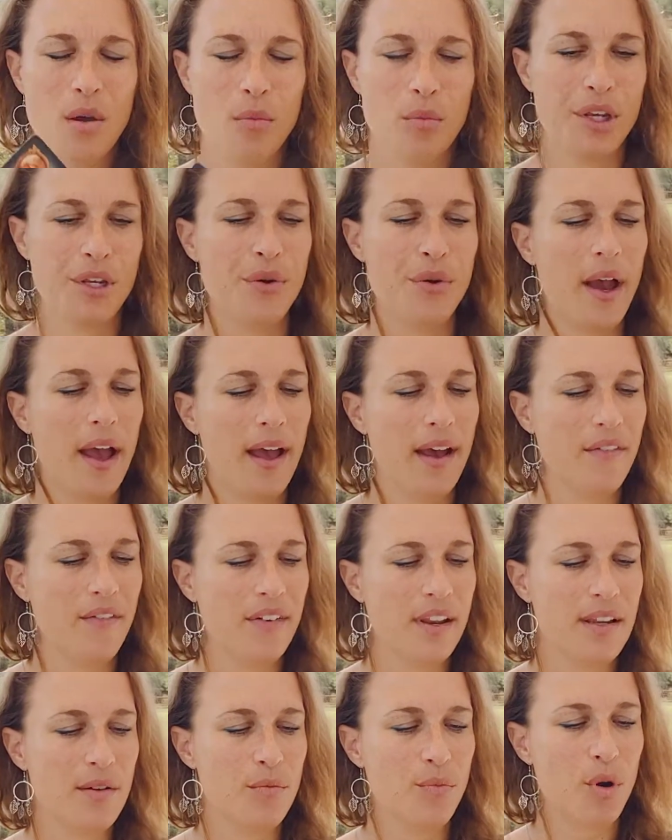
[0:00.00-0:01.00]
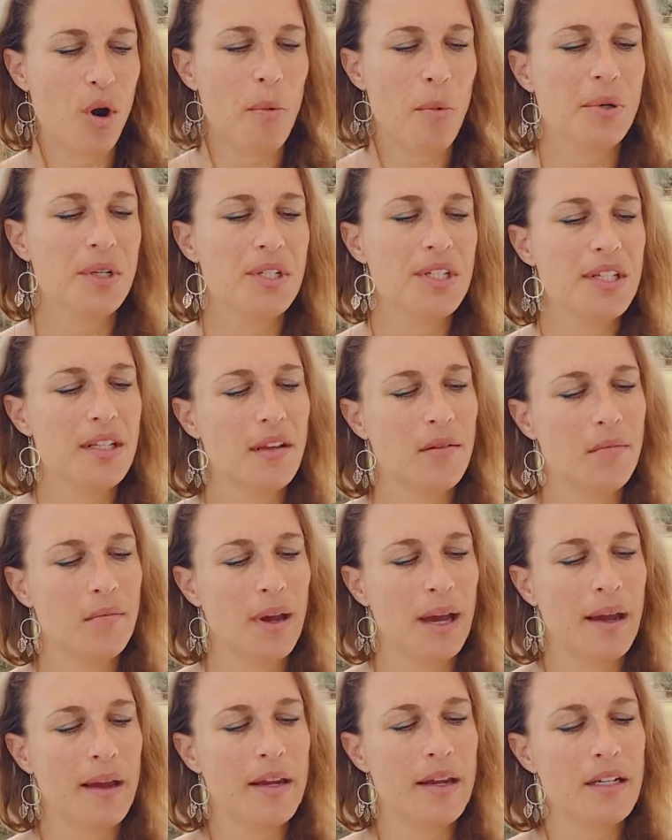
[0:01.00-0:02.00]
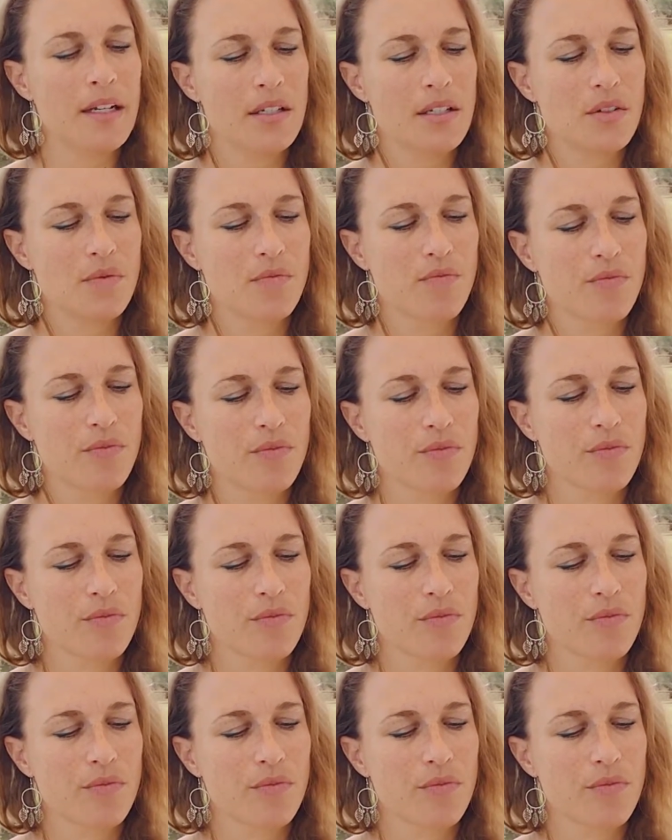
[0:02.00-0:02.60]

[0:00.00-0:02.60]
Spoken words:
but you have like property in mind.